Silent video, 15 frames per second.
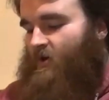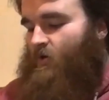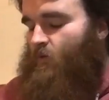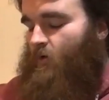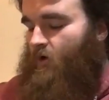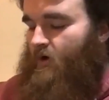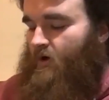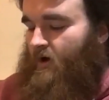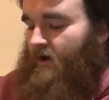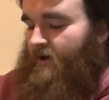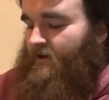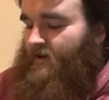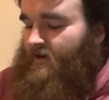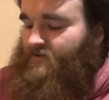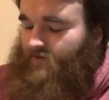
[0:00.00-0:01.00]
Well,
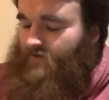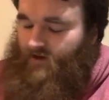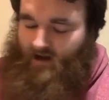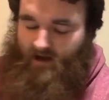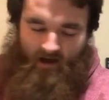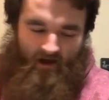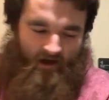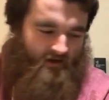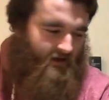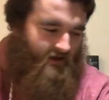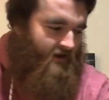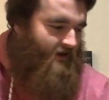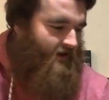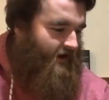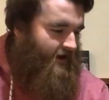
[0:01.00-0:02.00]
it's funny.
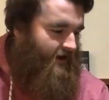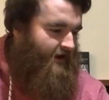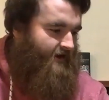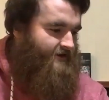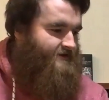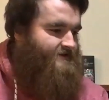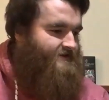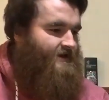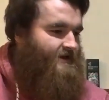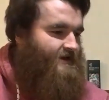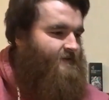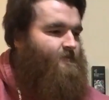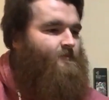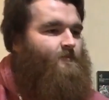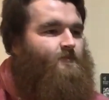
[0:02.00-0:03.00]
I had
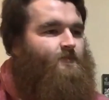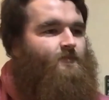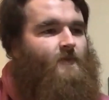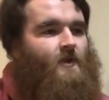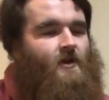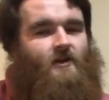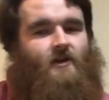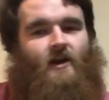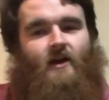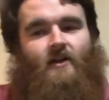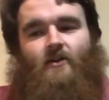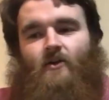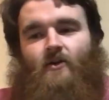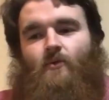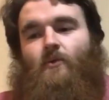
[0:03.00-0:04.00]
Grant.
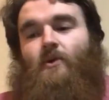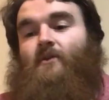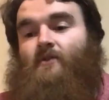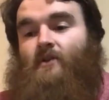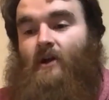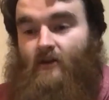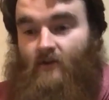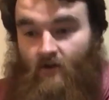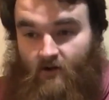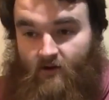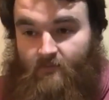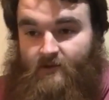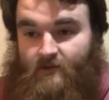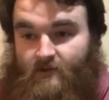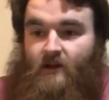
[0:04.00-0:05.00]
We have Grant
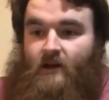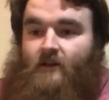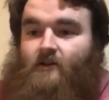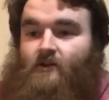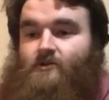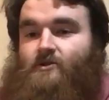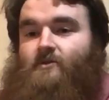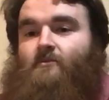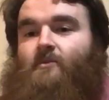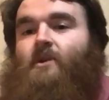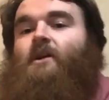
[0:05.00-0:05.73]
Harkham to scan our sheep.